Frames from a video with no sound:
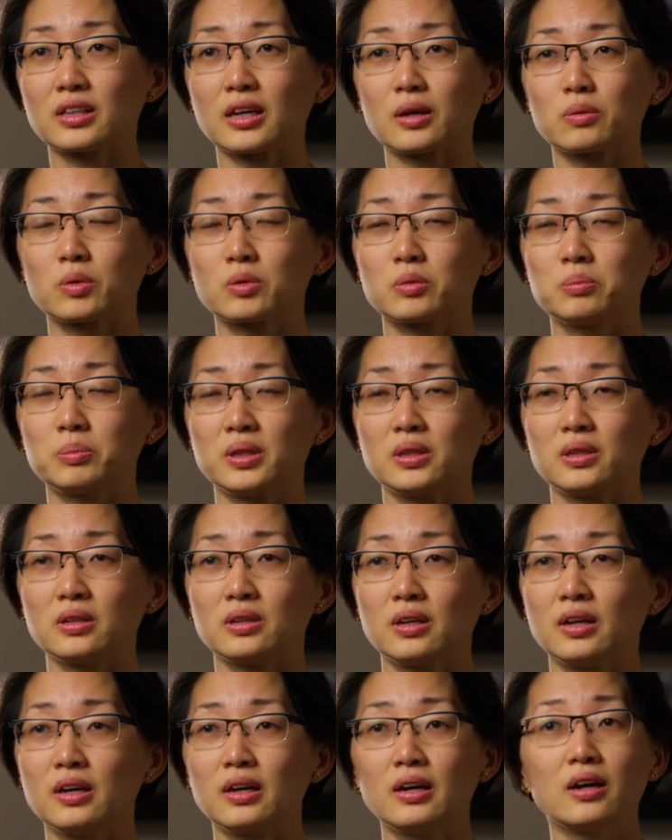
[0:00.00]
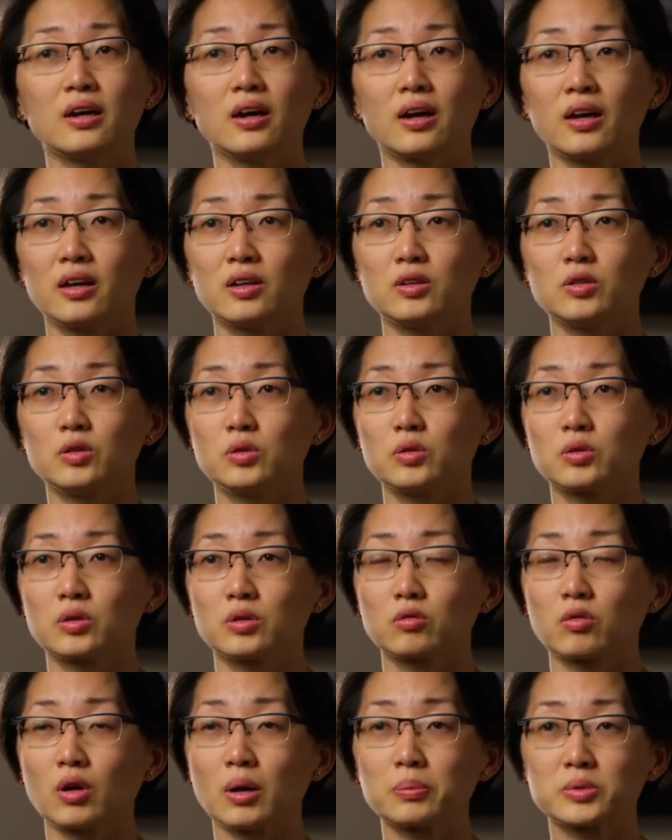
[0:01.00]
That would be a
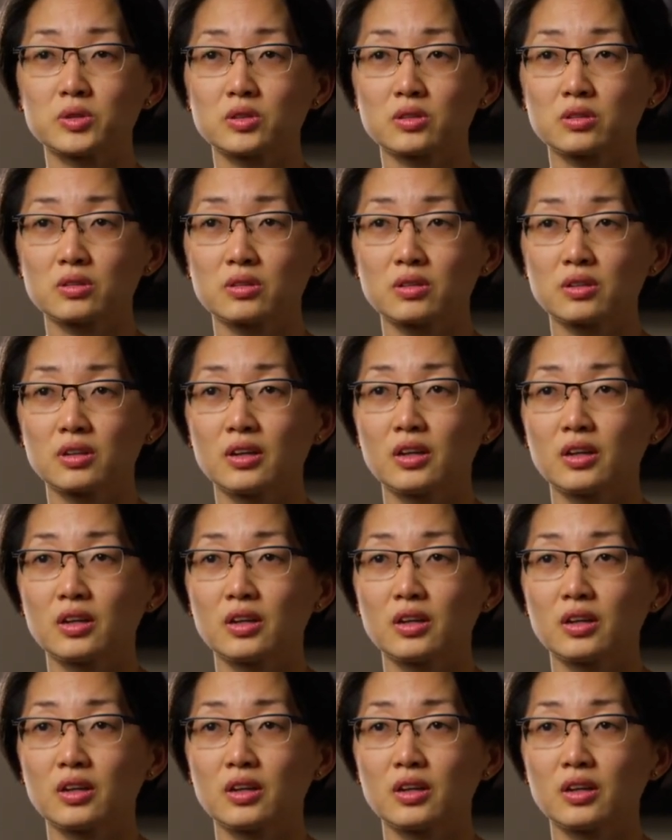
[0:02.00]
uterine rupture,